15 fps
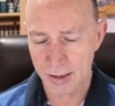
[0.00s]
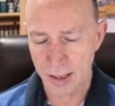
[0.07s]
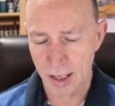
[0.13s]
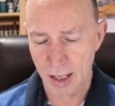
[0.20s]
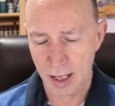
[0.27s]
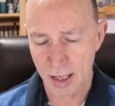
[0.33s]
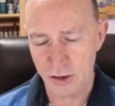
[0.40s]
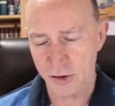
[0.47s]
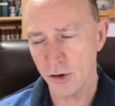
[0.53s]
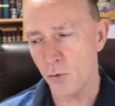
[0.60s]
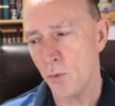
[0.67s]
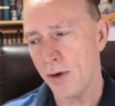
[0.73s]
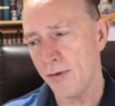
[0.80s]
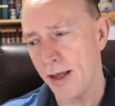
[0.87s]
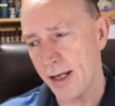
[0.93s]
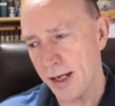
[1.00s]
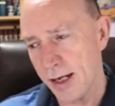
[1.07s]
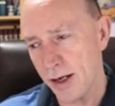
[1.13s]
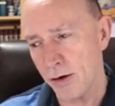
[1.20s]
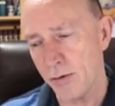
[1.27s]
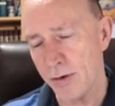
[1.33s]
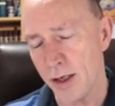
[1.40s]
uh, and so when they
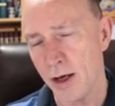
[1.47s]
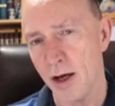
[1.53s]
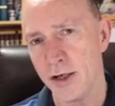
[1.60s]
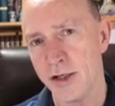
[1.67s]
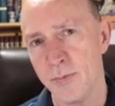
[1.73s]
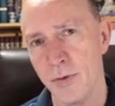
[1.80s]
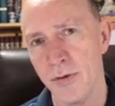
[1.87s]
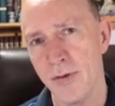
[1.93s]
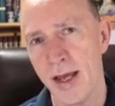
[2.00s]
hear the gospel,